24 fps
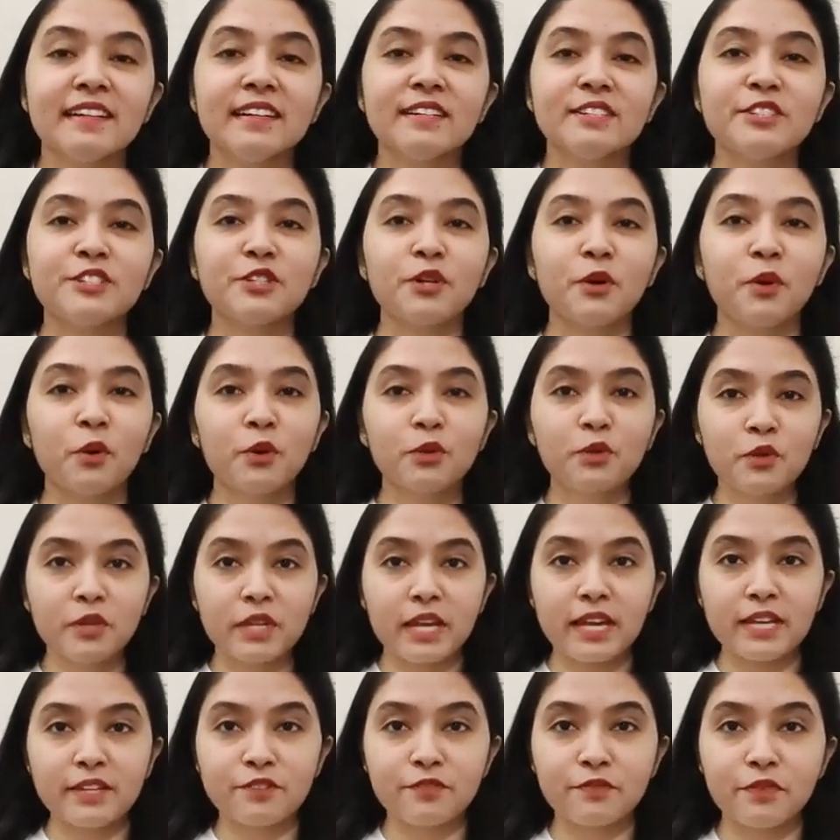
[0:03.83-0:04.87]
So
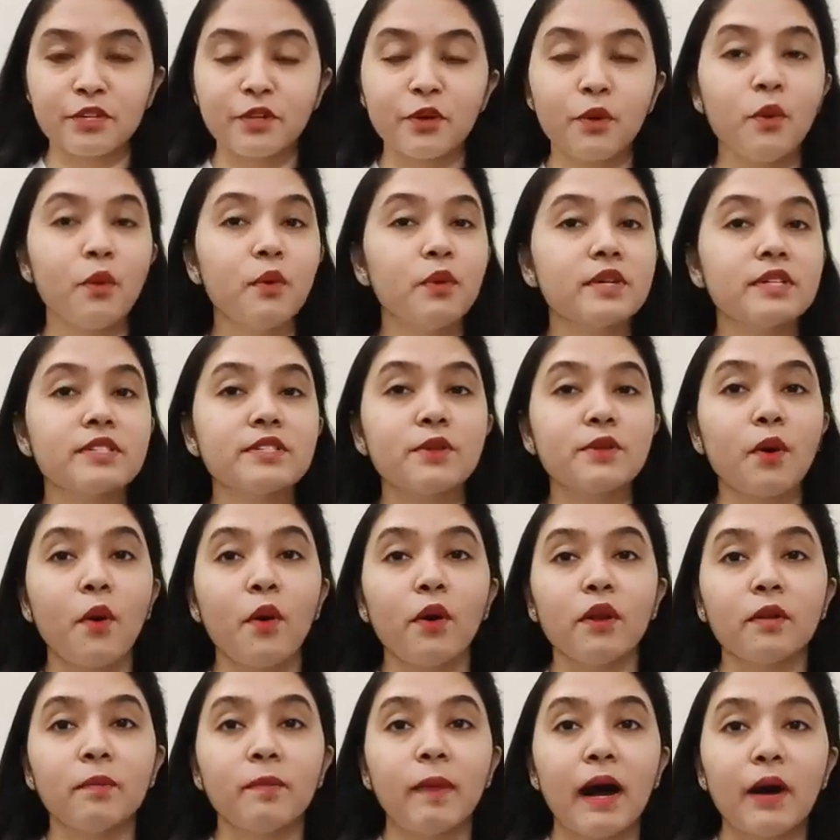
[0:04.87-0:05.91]
today's video is
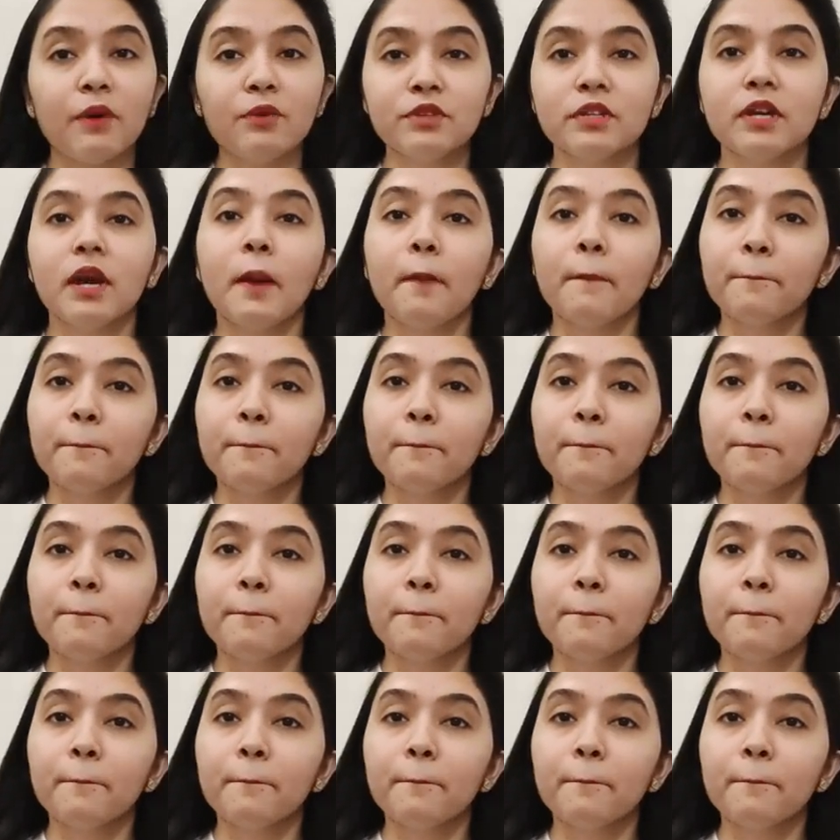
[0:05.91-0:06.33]
all about